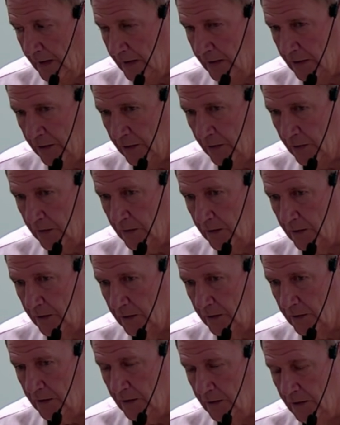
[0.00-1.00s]
you know,
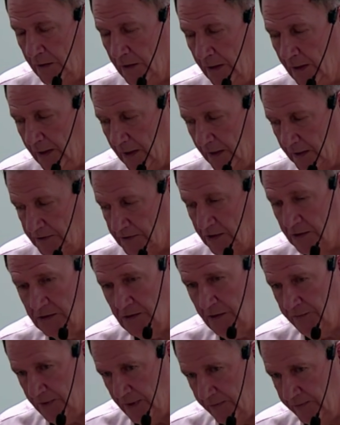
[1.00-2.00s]
yeah,
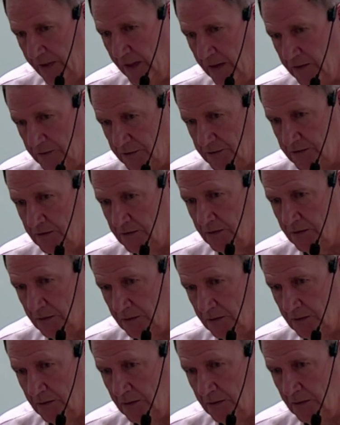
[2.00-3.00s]
$65.
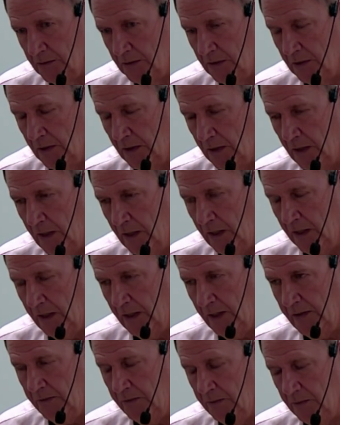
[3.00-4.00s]

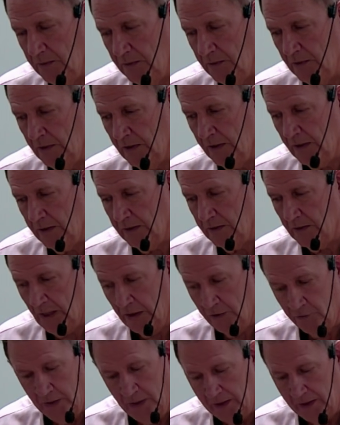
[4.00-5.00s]
And
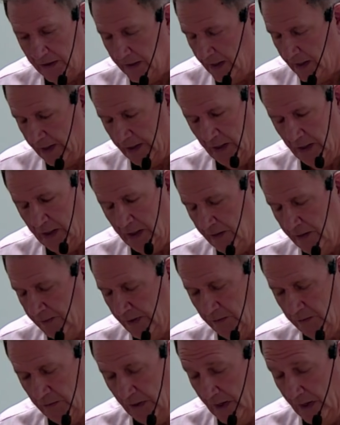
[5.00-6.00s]
granted,
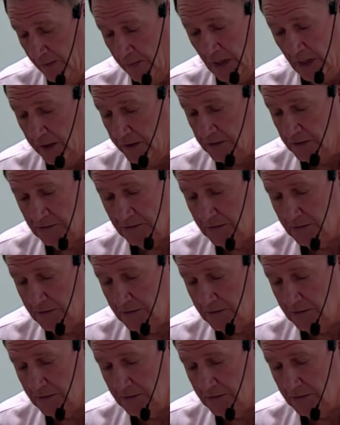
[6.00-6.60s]
I'm honest.